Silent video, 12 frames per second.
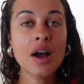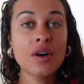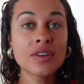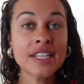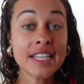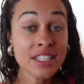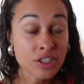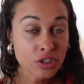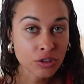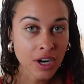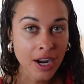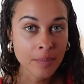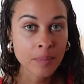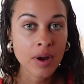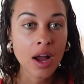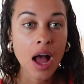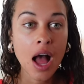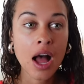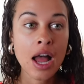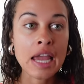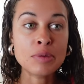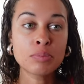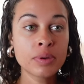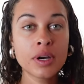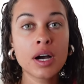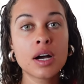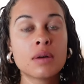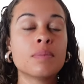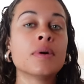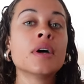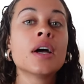On Instagram I put up